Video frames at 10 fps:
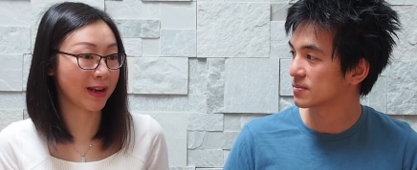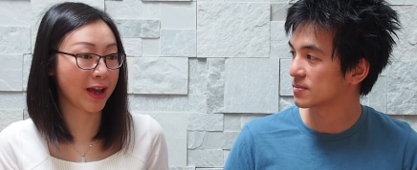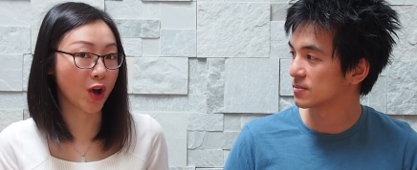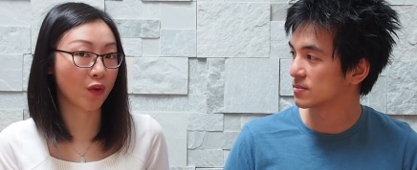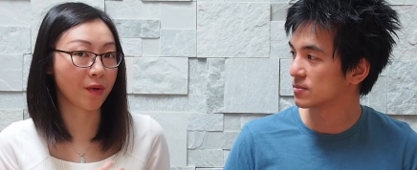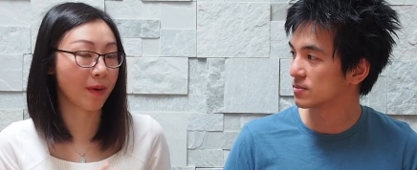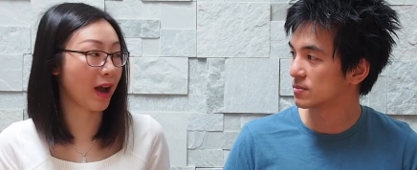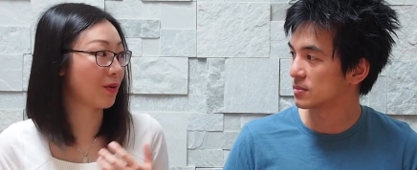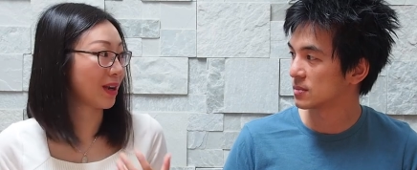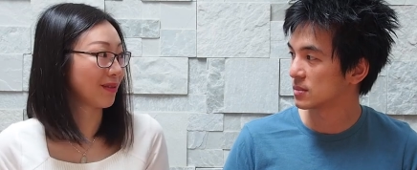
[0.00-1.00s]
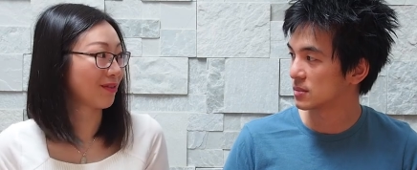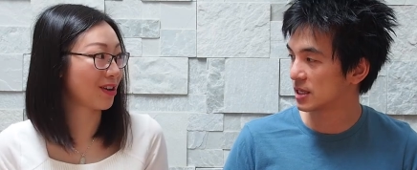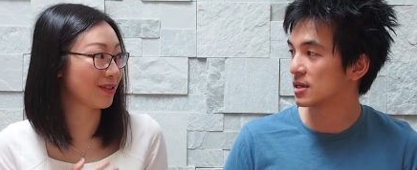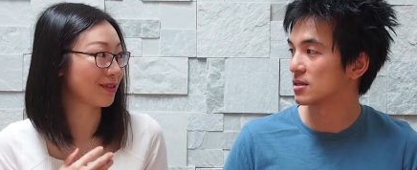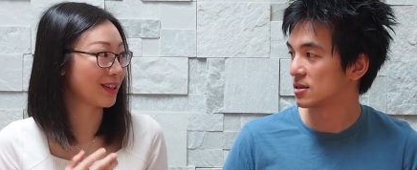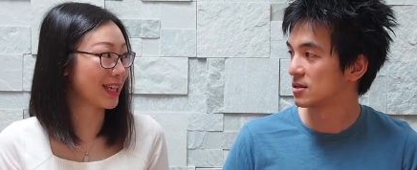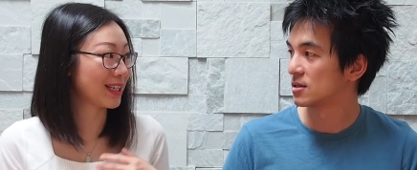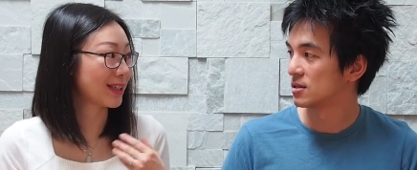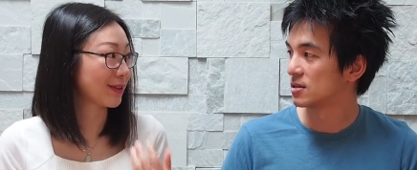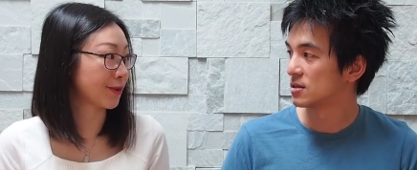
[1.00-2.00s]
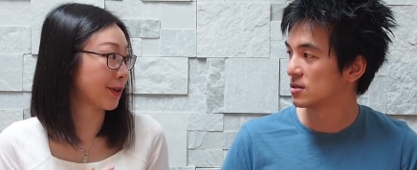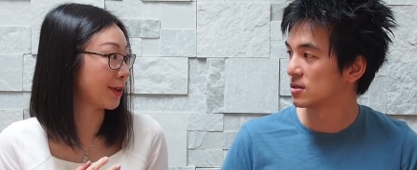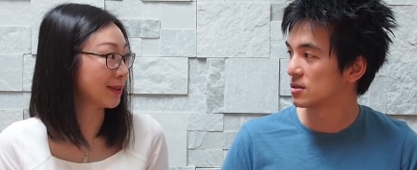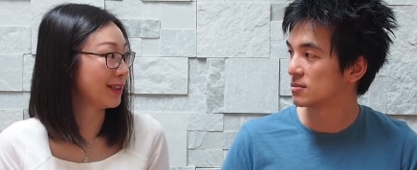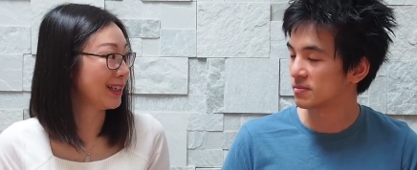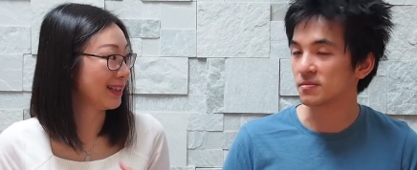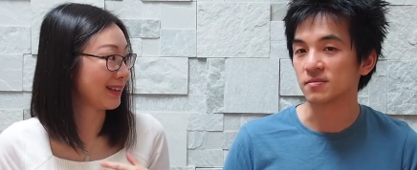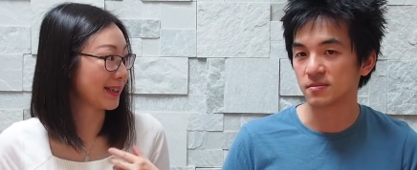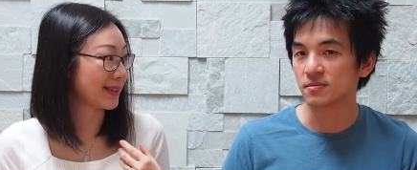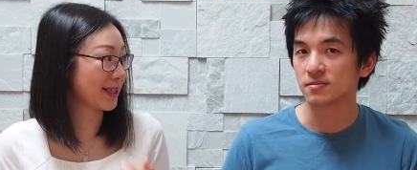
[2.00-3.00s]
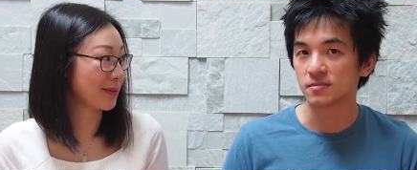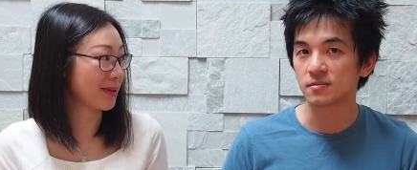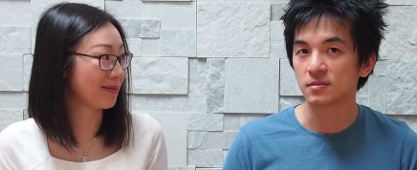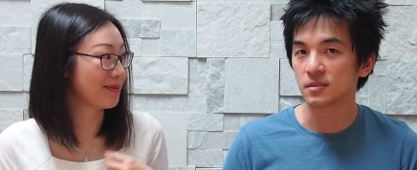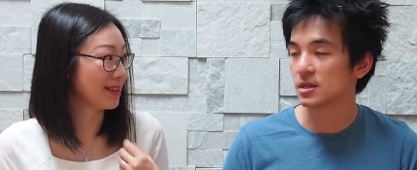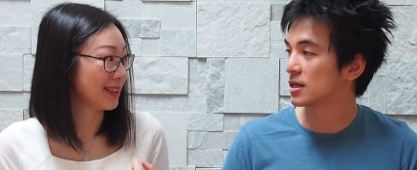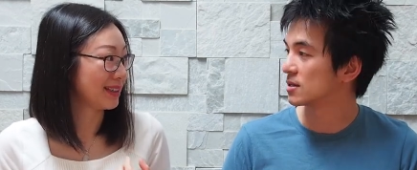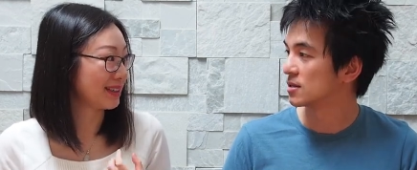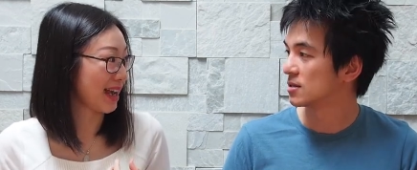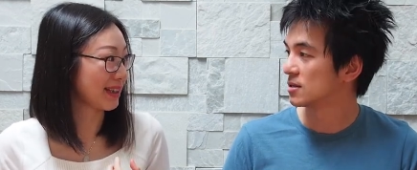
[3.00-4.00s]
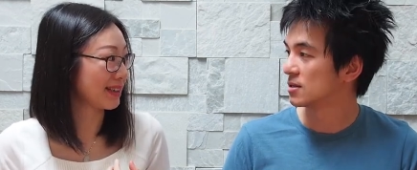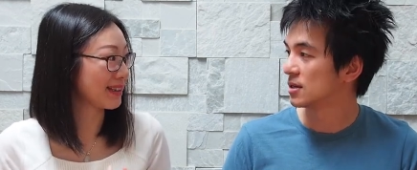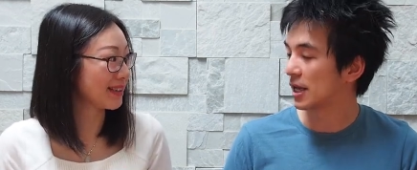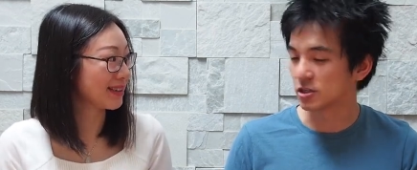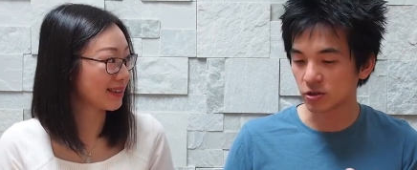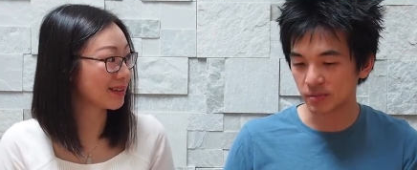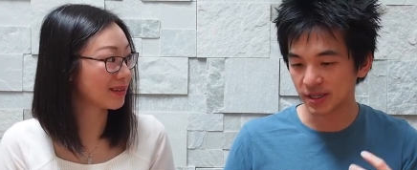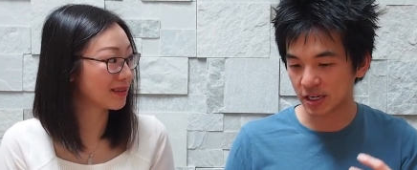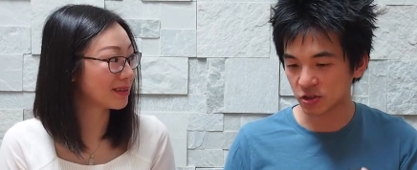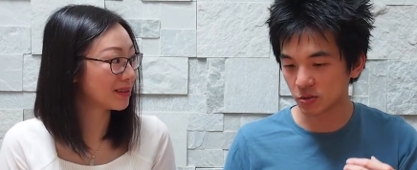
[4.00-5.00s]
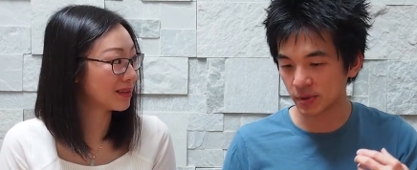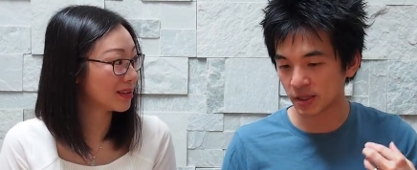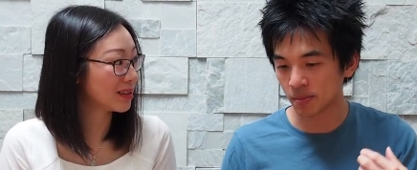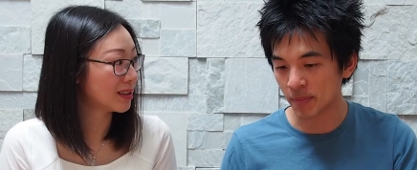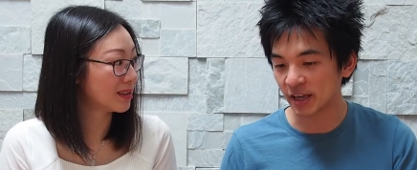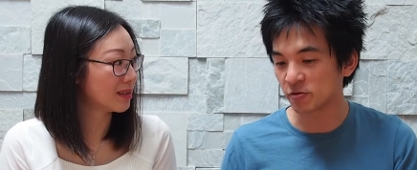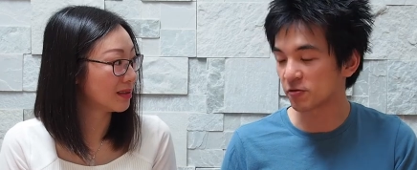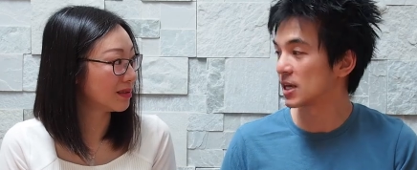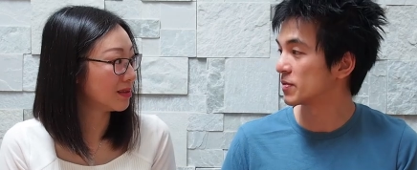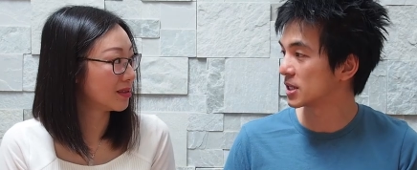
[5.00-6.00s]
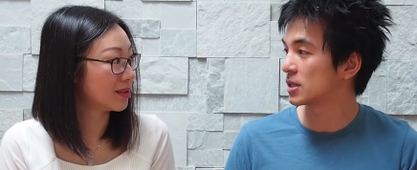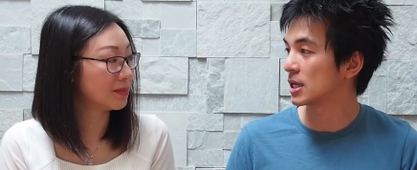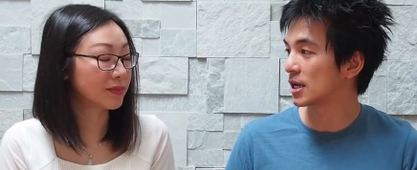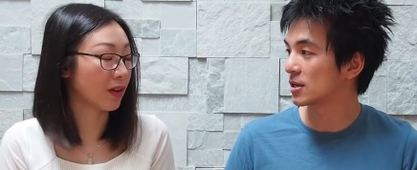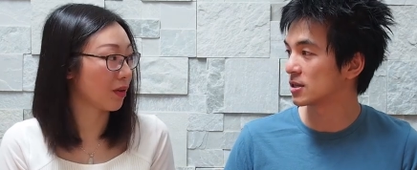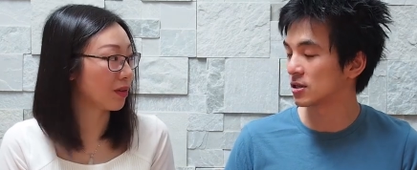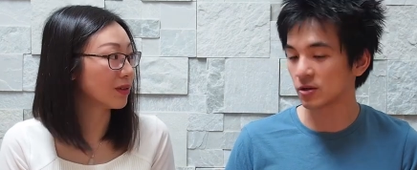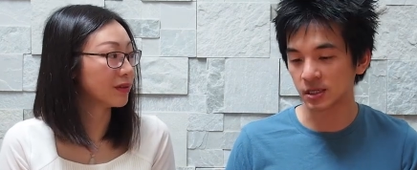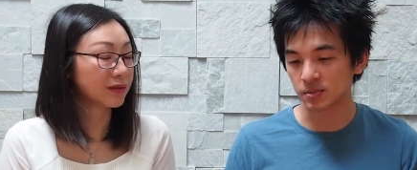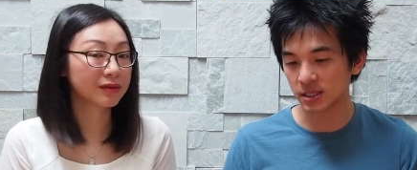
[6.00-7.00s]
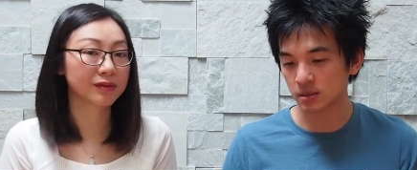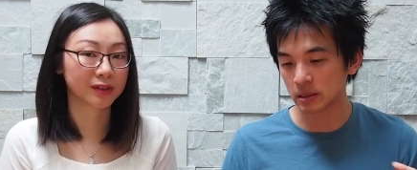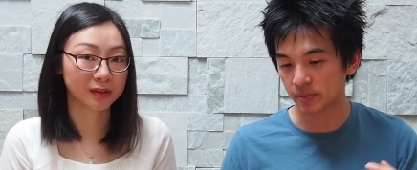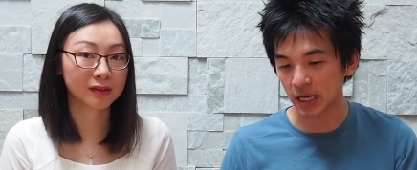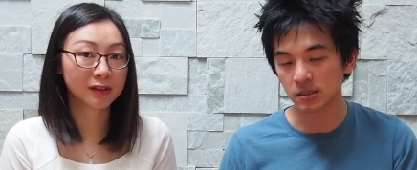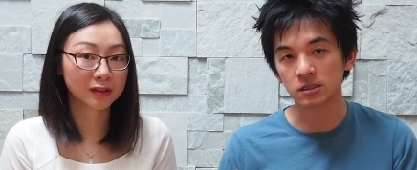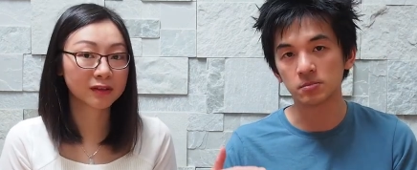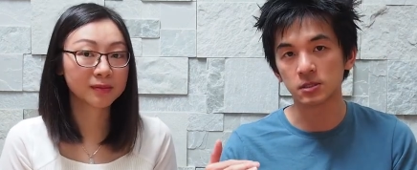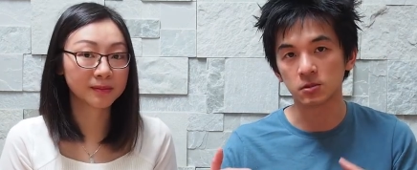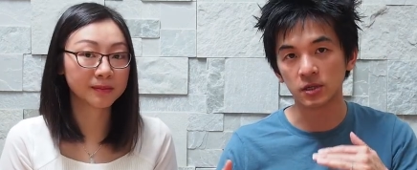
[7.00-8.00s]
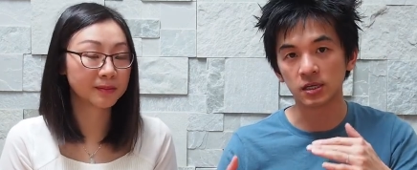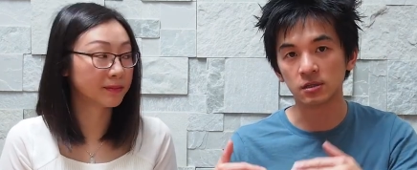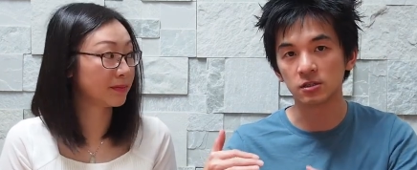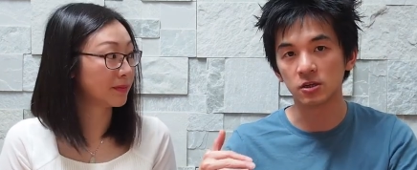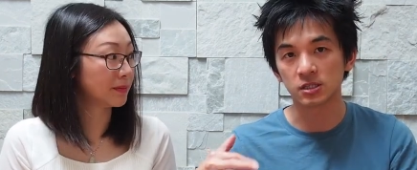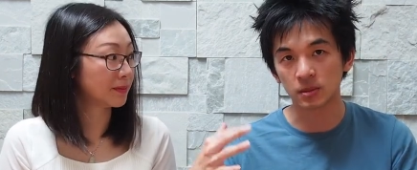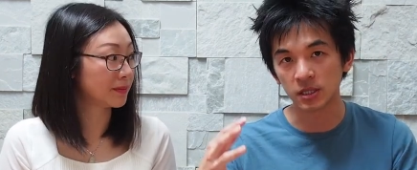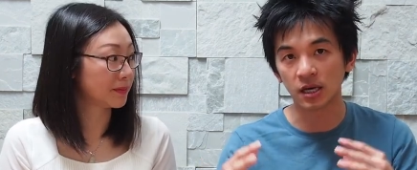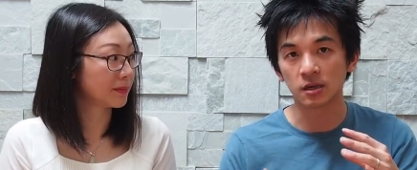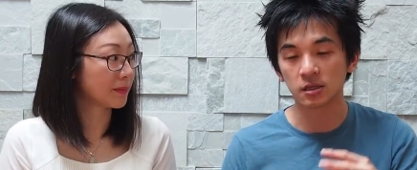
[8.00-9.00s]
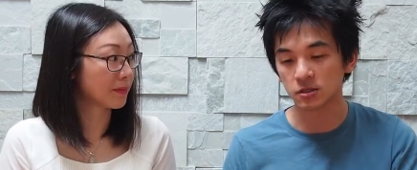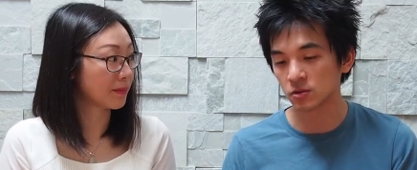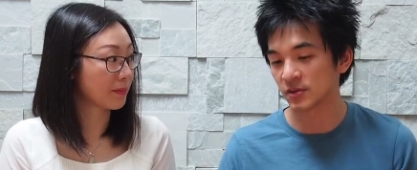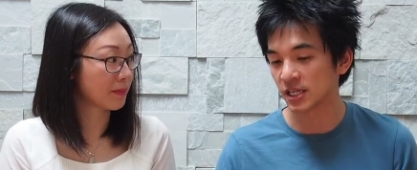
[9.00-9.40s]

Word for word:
Speaker 1: like overpowering, very yeah. really strong, mm. like cinnamon
Speaker 2: yeah. taste. It shouldn't be. That shouldn't be the main flavor that you get. No. You know, it's meant to be balanced in between. You know, some of the other sort of I